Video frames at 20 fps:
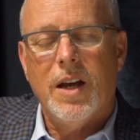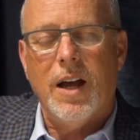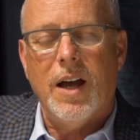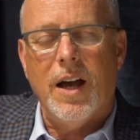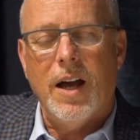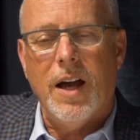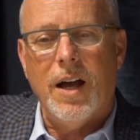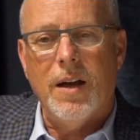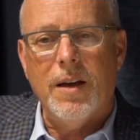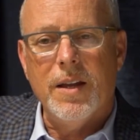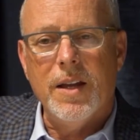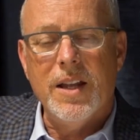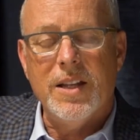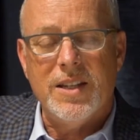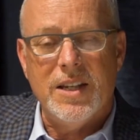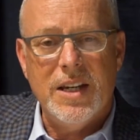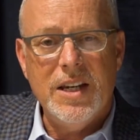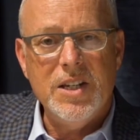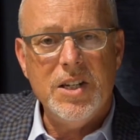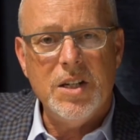
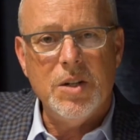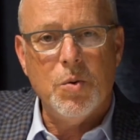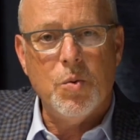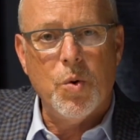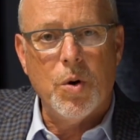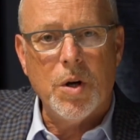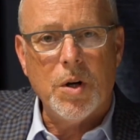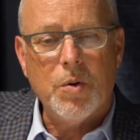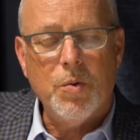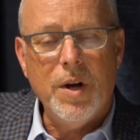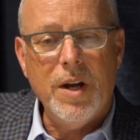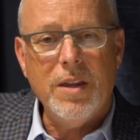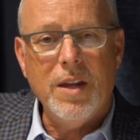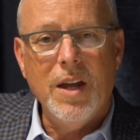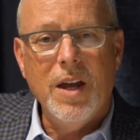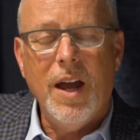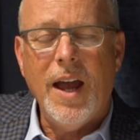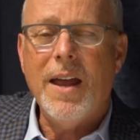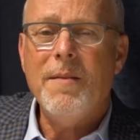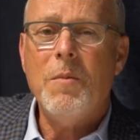It's easy to work with,
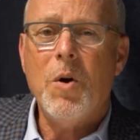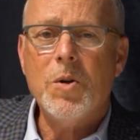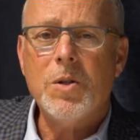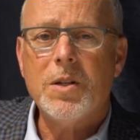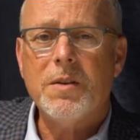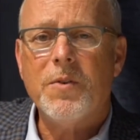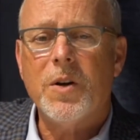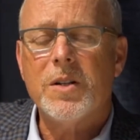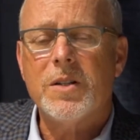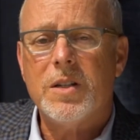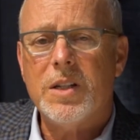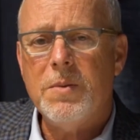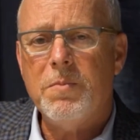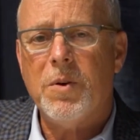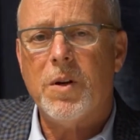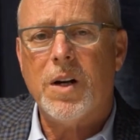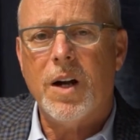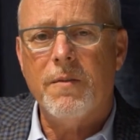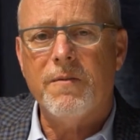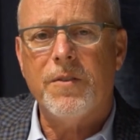and most of our
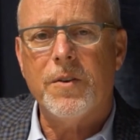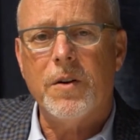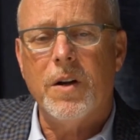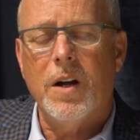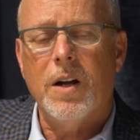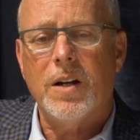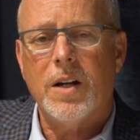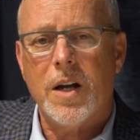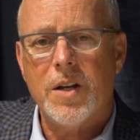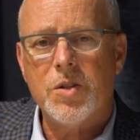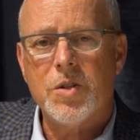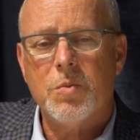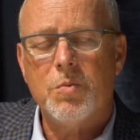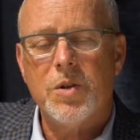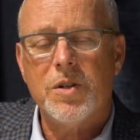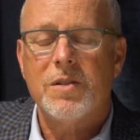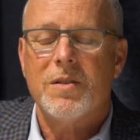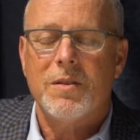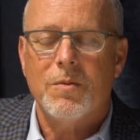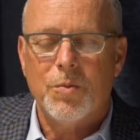sleeper comfort
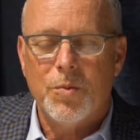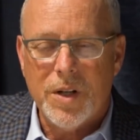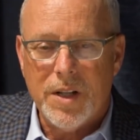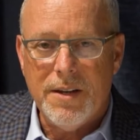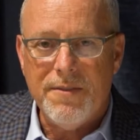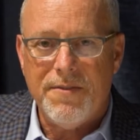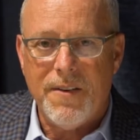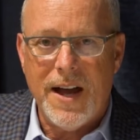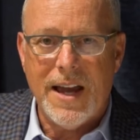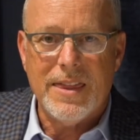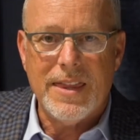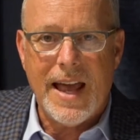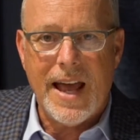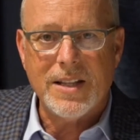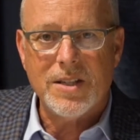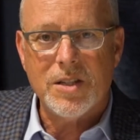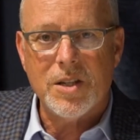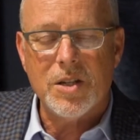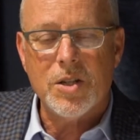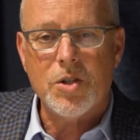customers really find
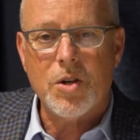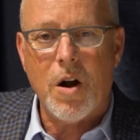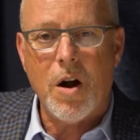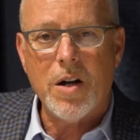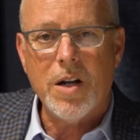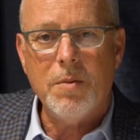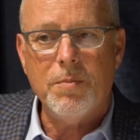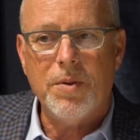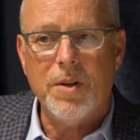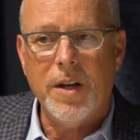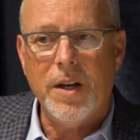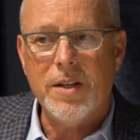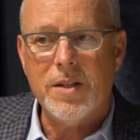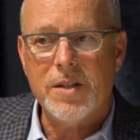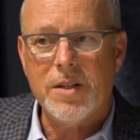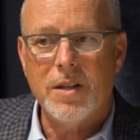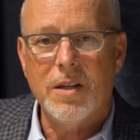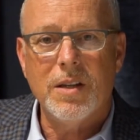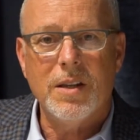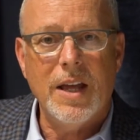that's the starting
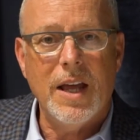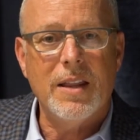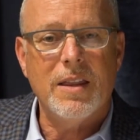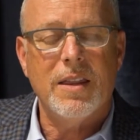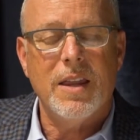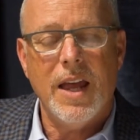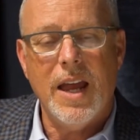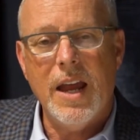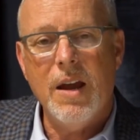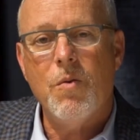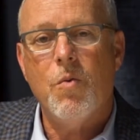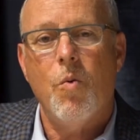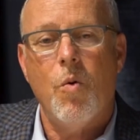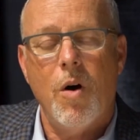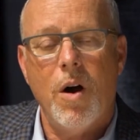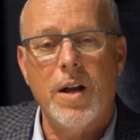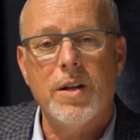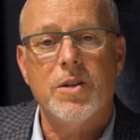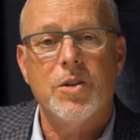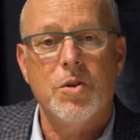place that they
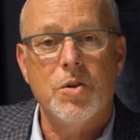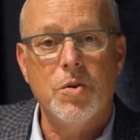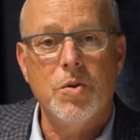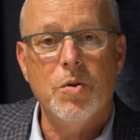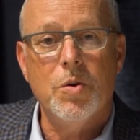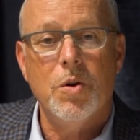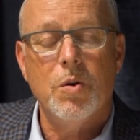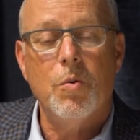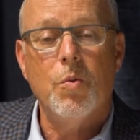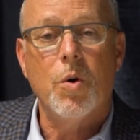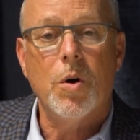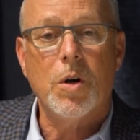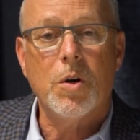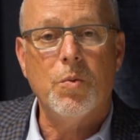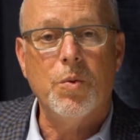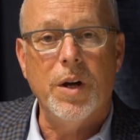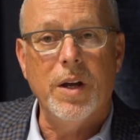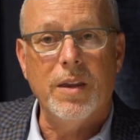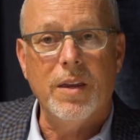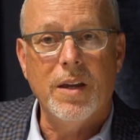want to work
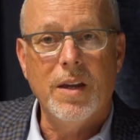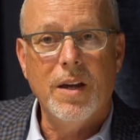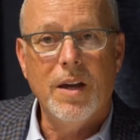with.